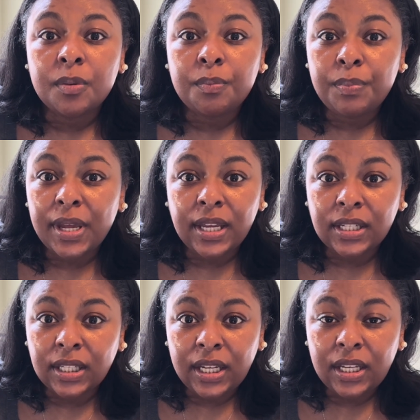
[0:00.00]
paid
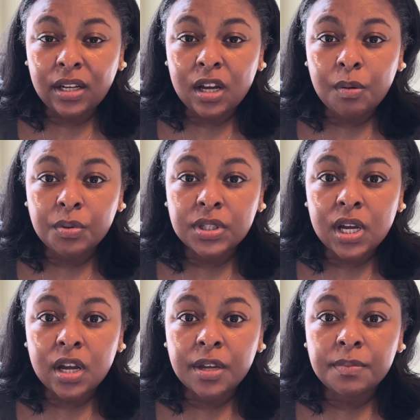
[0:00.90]
late a couple
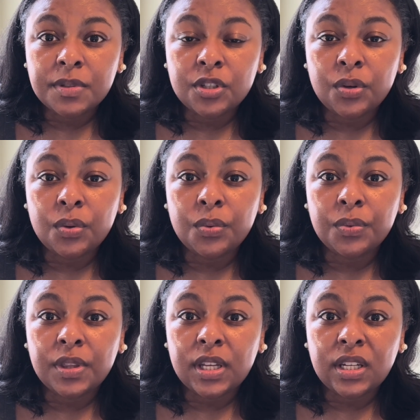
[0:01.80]
times, so
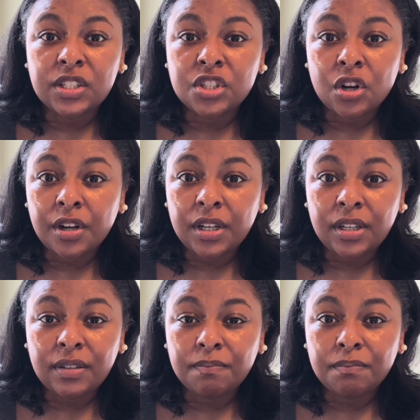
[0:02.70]
then it
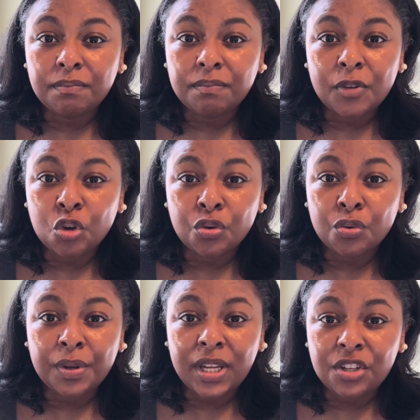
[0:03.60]
started
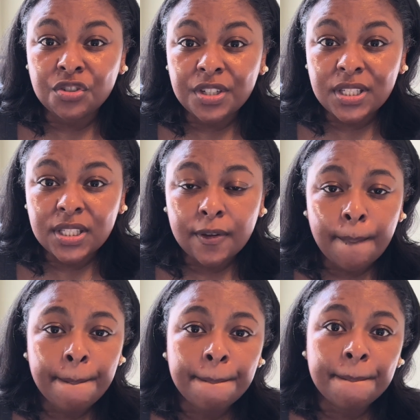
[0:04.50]
accruing interest.
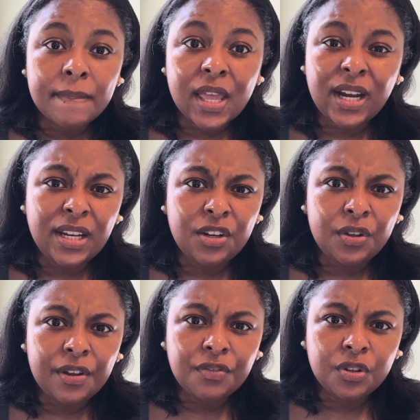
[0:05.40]
And I didn't know
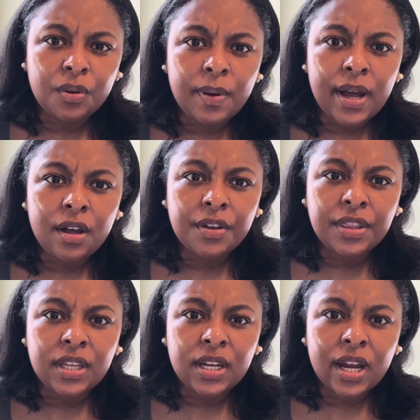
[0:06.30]
that for a little while. And
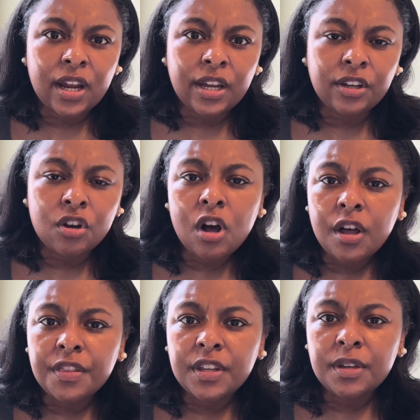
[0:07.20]
then I
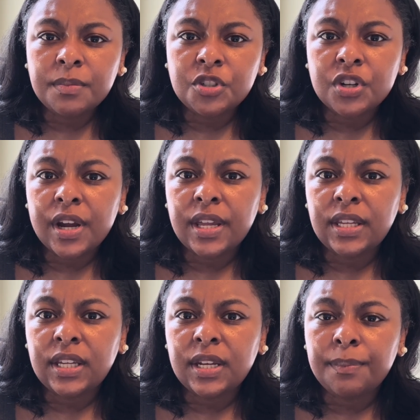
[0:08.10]
called them to try and
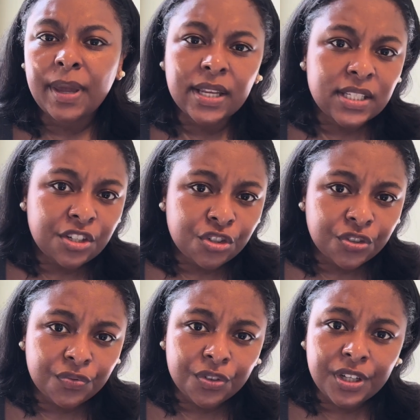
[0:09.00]
get it back to interest
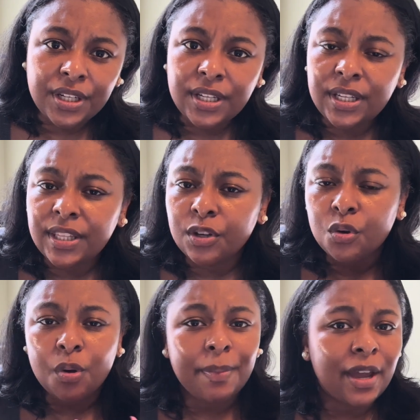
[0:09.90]
free. They were
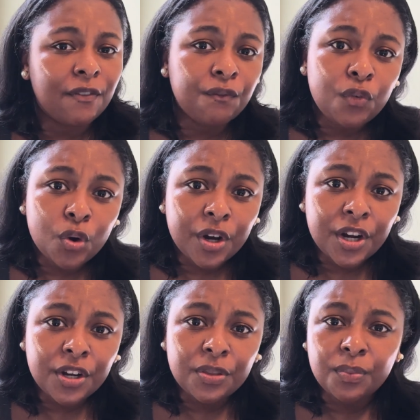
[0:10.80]
going back and
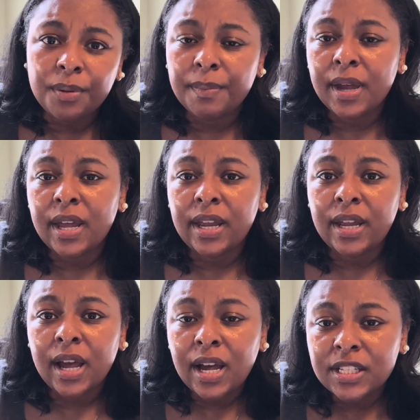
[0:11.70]
forth with my
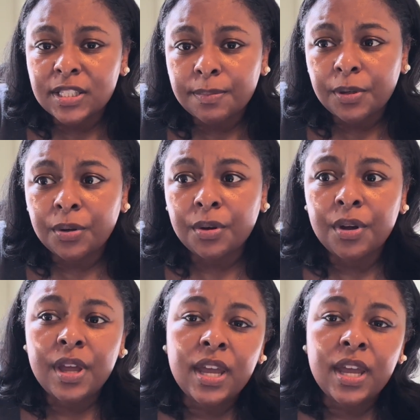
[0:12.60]
hospital.